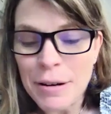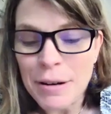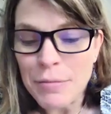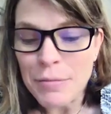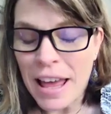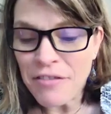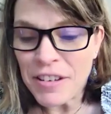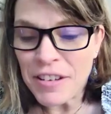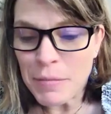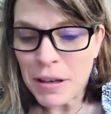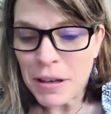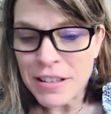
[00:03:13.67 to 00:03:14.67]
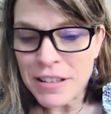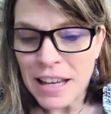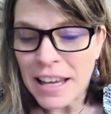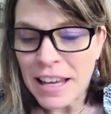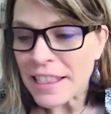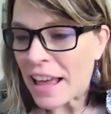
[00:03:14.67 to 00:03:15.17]
And I'm laughing because
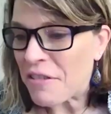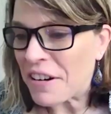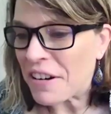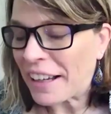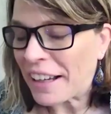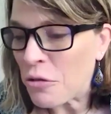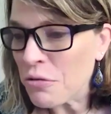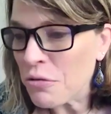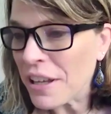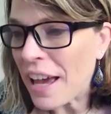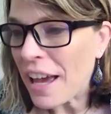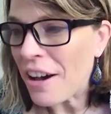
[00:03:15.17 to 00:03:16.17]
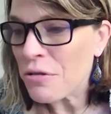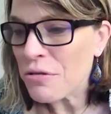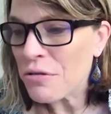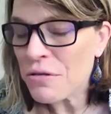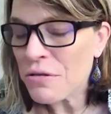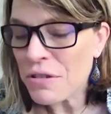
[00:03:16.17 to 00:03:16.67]
I get that one. Like, holy cow,
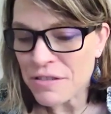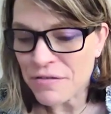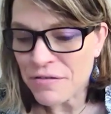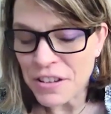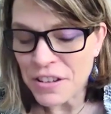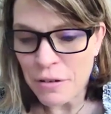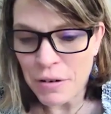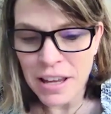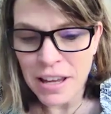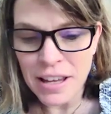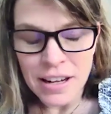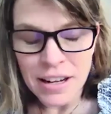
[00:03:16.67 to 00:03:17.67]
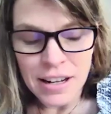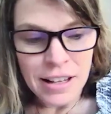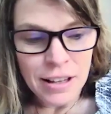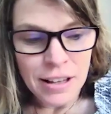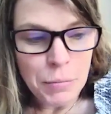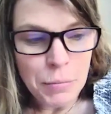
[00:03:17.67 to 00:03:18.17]
who doesn't feel that way?
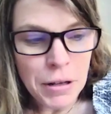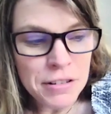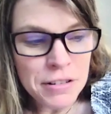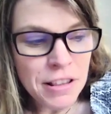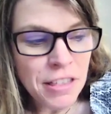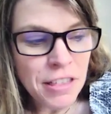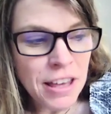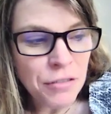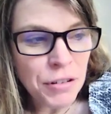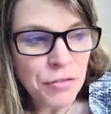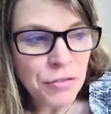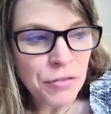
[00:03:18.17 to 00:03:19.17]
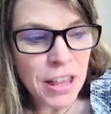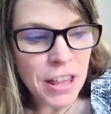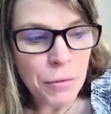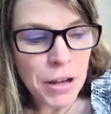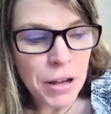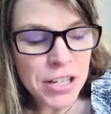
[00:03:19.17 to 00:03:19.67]
But here's the thing, if we feel
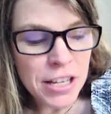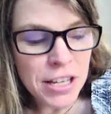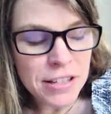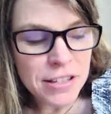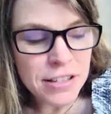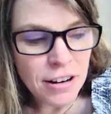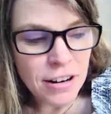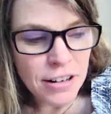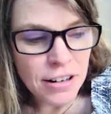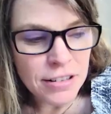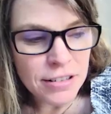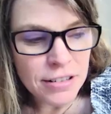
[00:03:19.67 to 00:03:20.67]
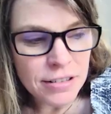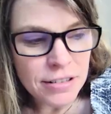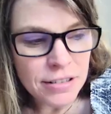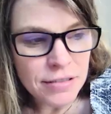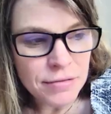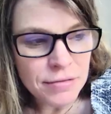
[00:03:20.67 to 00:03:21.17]
that way, chances are
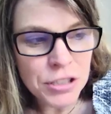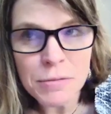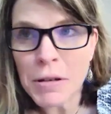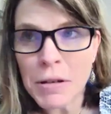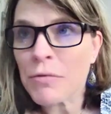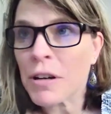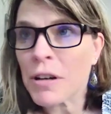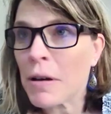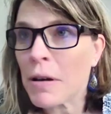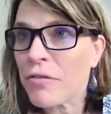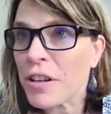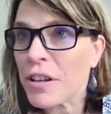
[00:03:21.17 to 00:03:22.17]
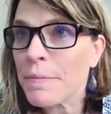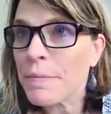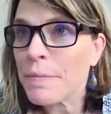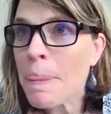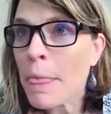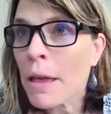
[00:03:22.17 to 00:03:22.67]
we're just being run by fear.